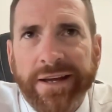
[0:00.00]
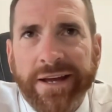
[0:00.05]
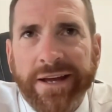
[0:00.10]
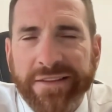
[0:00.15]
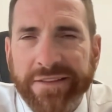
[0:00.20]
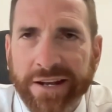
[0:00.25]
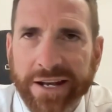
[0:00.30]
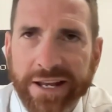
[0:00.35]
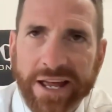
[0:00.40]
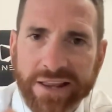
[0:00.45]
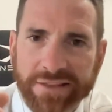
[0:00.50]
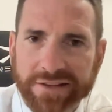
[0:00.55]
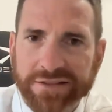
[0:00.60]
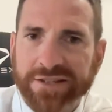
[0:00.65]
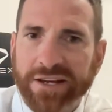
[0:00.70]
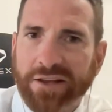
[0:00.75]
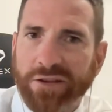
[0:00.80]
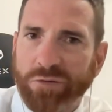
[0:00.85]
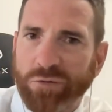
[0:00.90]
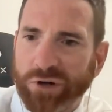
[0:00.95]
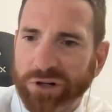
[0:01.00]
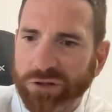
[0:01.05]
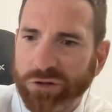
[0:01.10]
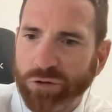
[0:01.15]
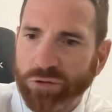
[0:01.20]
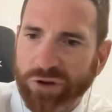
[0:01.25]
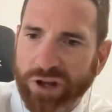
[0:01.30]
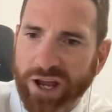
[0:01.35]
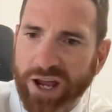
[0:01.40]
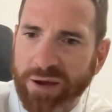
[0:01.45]
And then he had this other one
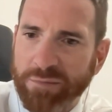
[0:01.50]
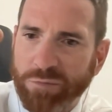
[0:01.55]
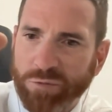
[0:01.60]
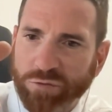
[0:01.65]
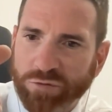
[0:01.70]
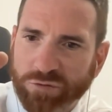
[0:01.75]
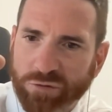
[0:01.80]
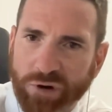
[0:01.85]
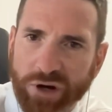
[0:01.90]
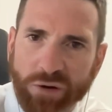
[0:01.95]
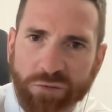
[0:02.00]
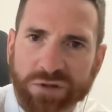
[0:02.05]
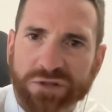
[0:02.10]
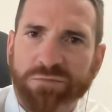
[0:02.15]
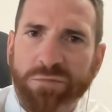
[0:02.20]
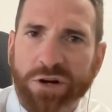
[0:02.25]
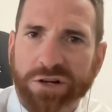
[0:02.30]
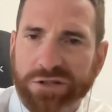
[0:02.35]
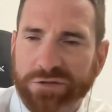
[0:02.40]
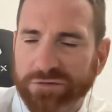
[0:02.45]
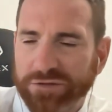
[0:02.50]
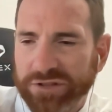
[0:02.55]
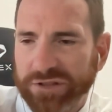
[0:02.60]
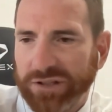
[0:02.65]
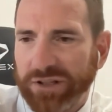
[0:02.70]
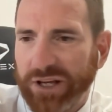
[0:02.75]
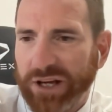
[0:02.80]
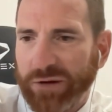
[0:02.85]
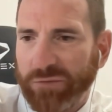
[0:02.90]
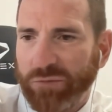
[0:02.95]
called the handball square, which most of us
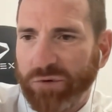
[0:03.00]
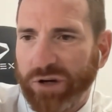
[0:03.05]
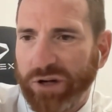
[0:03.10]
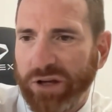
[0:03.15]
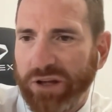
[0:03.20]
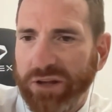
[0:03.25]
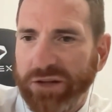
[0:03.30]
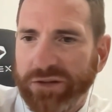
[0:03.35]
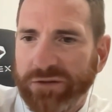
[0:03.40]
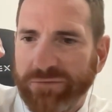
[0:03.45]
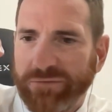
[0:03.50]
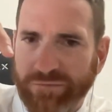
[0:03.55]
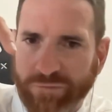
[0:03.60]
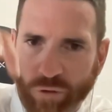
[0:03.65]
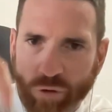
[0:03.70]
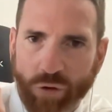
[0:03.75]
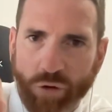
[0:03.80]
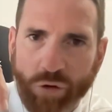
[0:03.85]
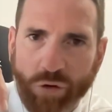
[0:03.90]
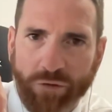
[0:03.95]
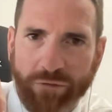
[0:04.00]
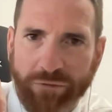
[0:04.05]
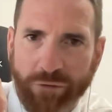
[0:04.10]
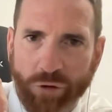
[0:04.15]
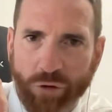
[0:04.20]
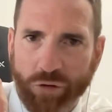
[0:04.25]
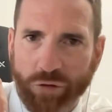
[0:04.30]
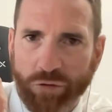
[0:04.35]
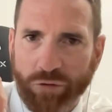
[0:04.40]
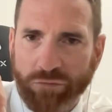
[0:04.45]
have done, where there's four,
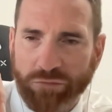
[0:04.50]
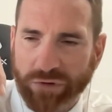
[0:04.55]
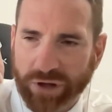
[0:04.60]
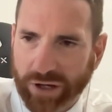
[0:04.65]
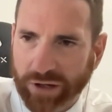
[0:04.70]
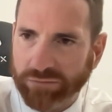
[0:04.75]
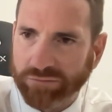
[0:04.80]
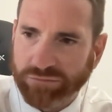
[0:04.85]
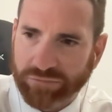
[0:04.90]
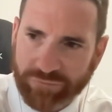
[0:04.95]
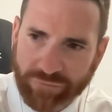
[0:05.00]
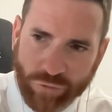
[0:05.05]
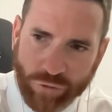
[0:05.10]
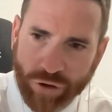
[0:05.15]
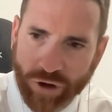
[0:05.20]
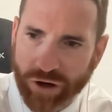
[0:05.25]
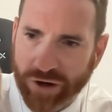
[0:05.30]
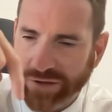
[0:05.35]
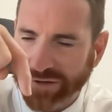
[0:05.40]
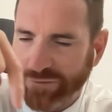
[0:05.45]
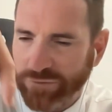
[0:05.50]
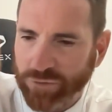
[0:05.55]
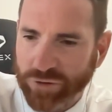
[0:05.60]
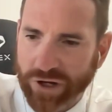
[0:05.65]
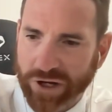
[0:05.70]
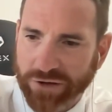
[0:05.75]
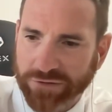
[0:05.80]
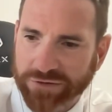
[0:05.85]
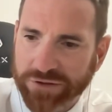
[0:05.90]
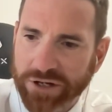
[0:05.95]
four, you know, four guys, four
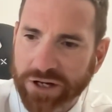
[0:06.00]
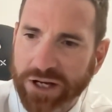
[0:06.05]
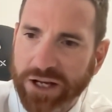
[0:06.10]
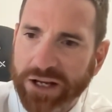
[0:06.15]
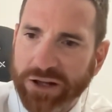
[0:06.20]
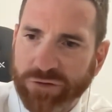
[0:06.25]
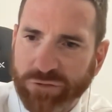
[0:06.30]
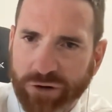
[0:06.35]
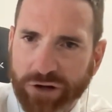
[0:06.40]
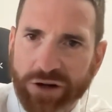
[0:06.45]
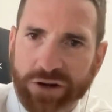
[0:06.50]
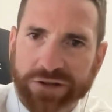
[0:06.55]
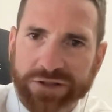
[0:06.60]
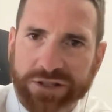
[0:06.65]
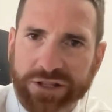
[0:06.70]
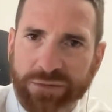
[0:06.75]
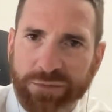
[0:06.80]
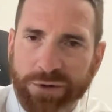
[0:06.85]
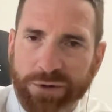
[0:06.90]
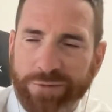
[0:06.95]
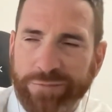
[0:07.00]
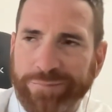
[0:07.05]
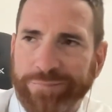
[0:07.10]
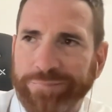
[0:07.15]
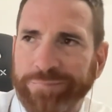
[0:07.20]
cones, three guys in the middle.